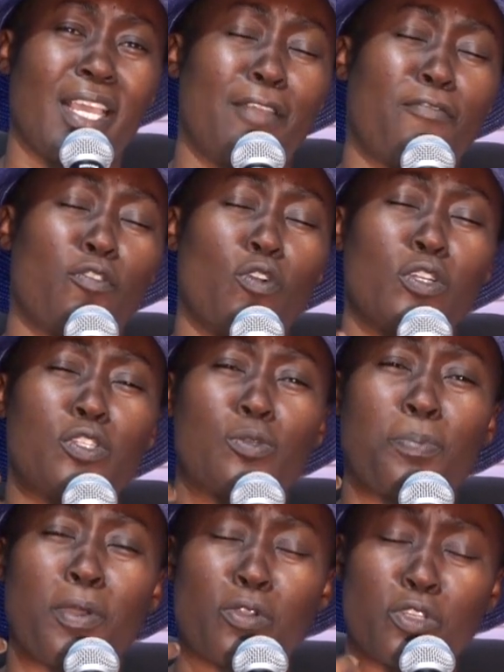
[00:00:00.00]
If God
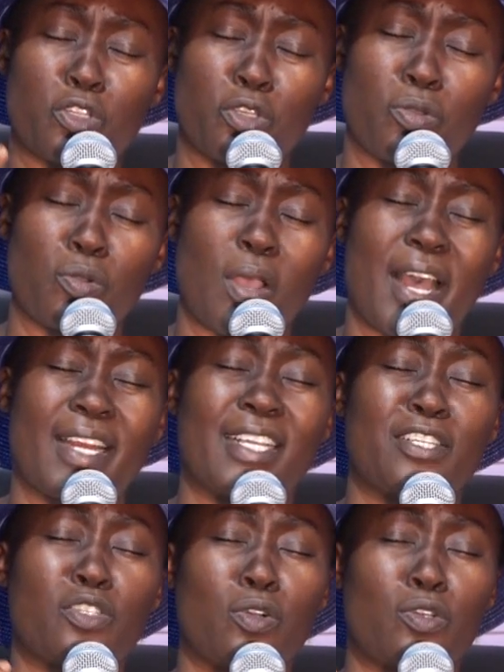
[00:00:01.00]
spoke to you and
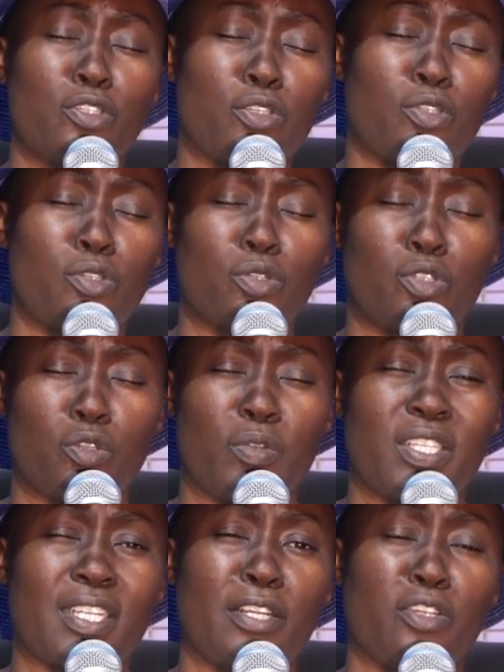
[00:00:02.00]
he told you to do
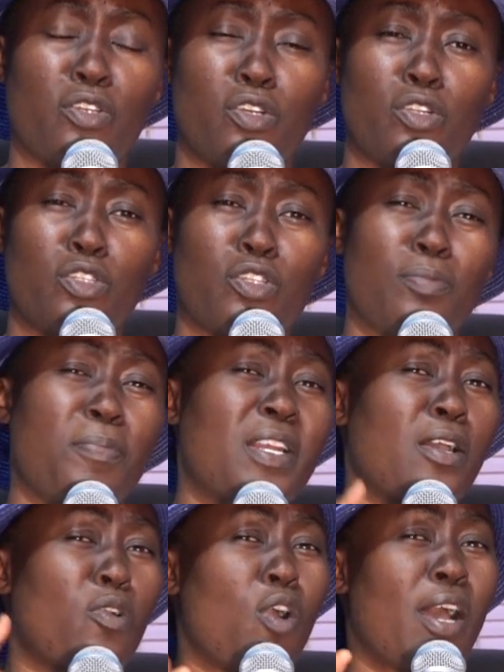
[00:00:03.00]
it and you do not do it,
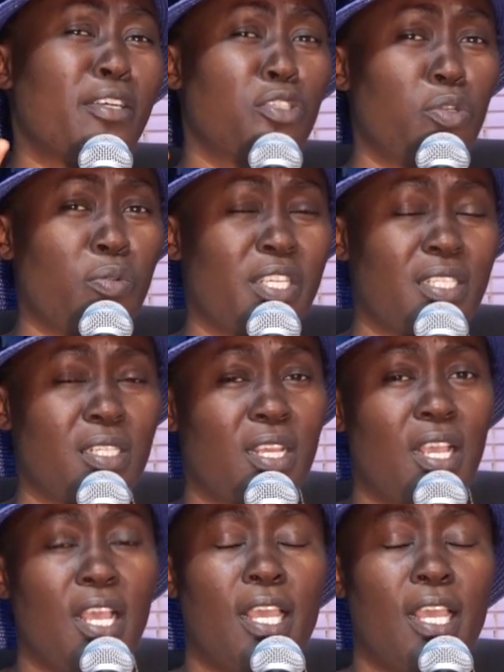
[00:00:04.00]
better go and do it.